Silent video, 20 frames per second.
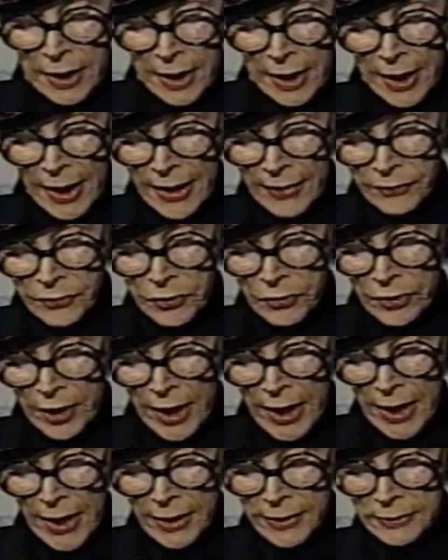After
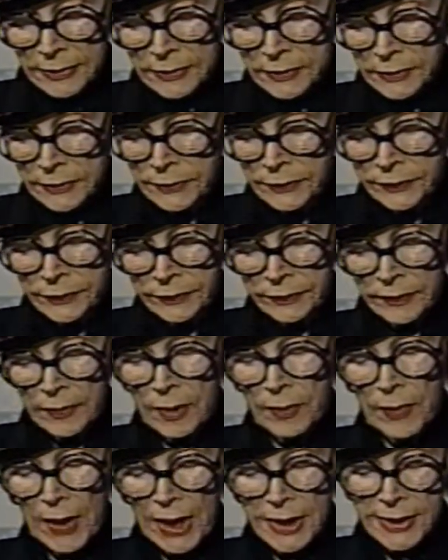that,
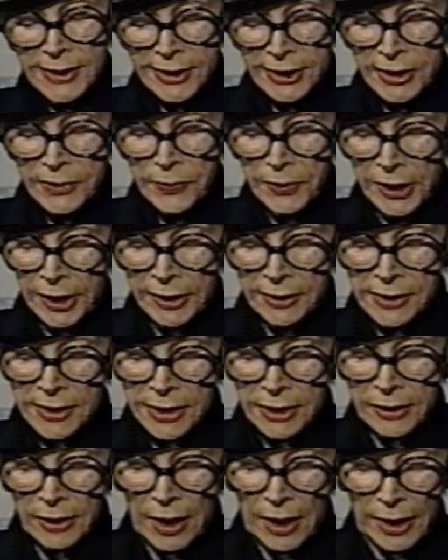my siblings
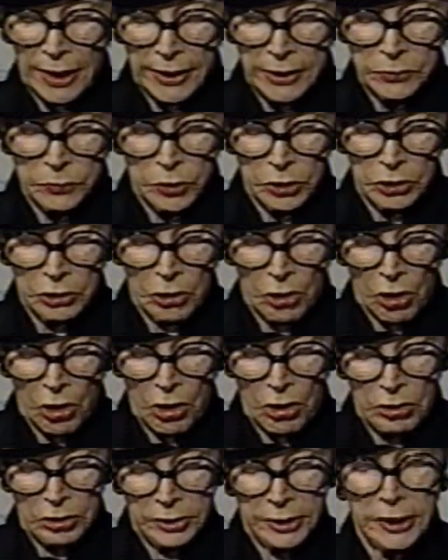and I were
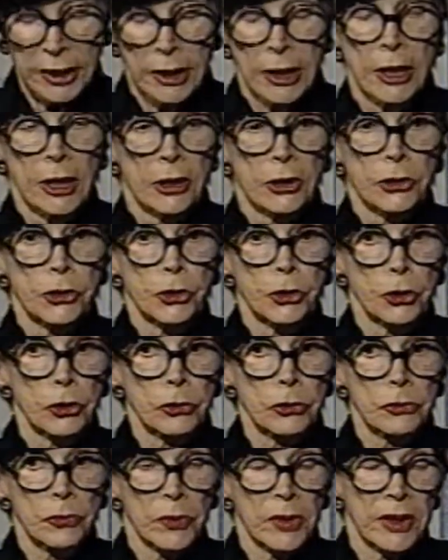called
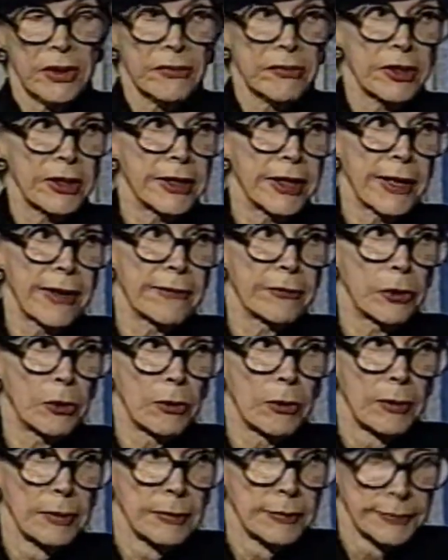children of the
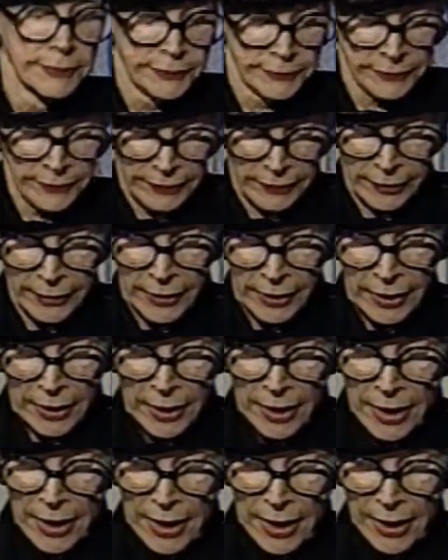devil,
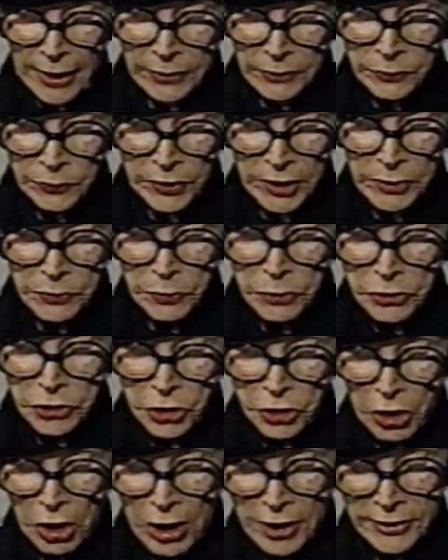and we were
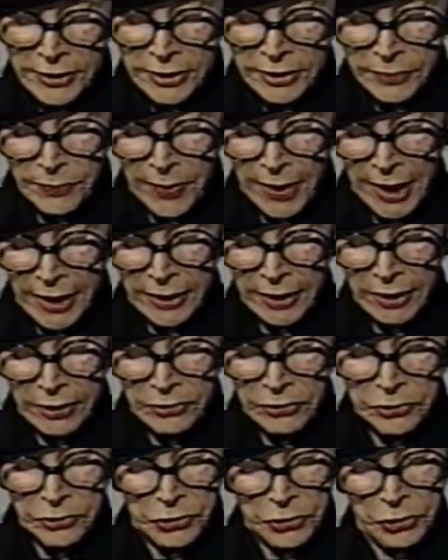taunted by
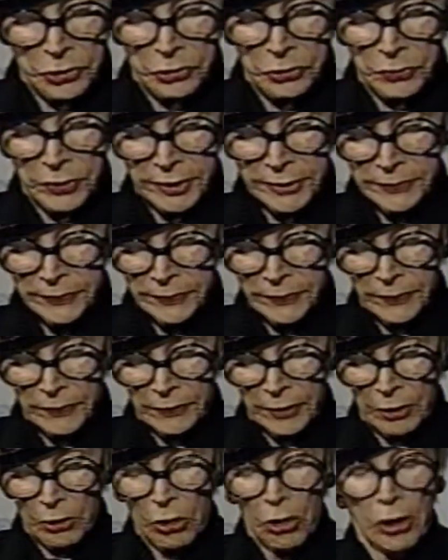other children
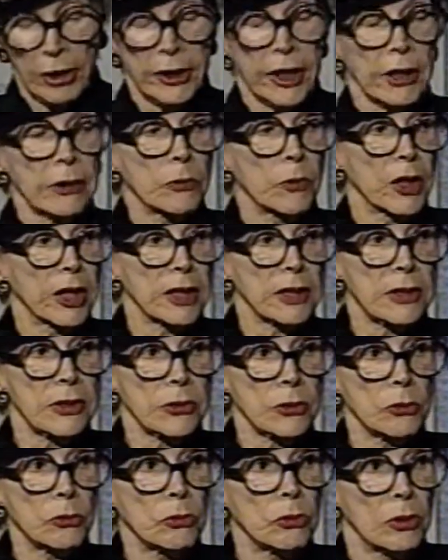on our way to
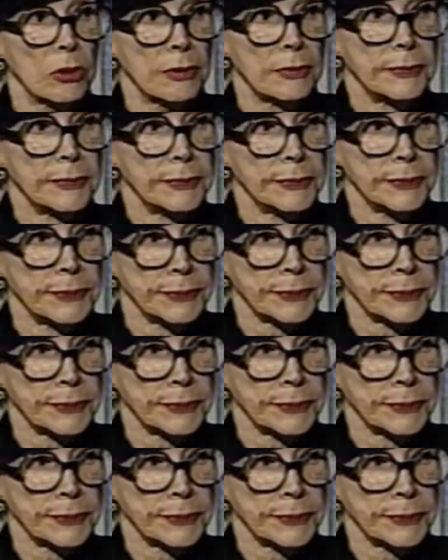school.